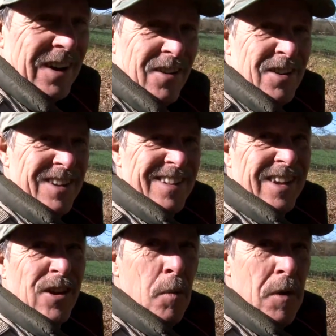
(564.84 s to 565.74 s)
you know,
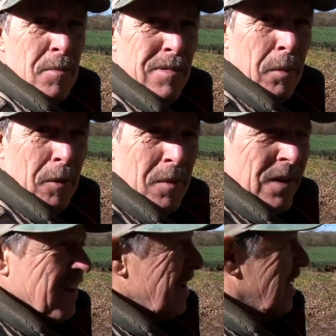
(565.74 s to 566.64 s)
there could be a problem.
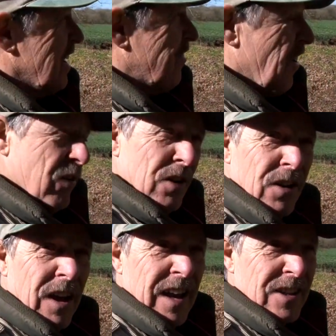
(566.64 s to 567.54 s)
If only I
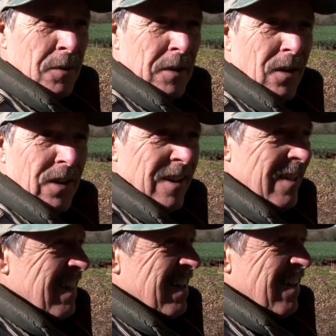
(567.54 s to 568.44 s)
could get something like
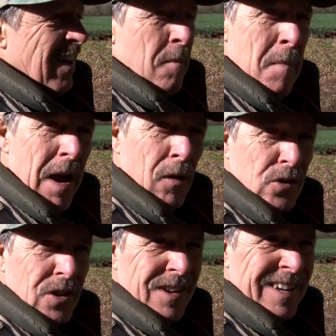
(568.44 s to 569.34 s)
a
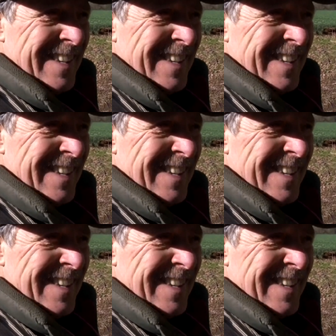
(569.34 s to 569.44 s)
Mauser,